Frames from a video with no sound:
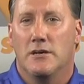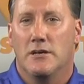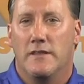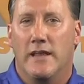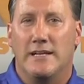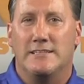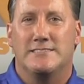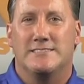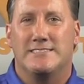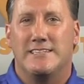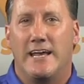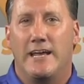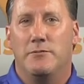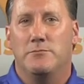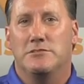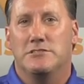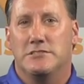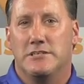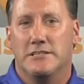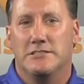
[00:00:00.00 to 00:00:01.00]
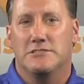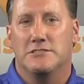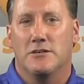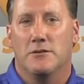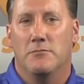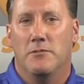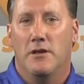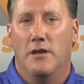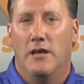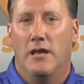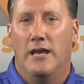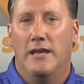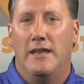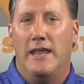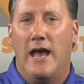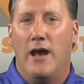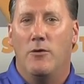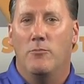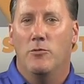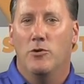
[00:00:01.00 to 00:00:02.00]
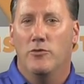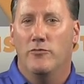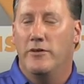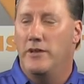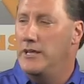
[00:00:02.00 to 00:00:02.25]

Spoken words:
that same system, and now move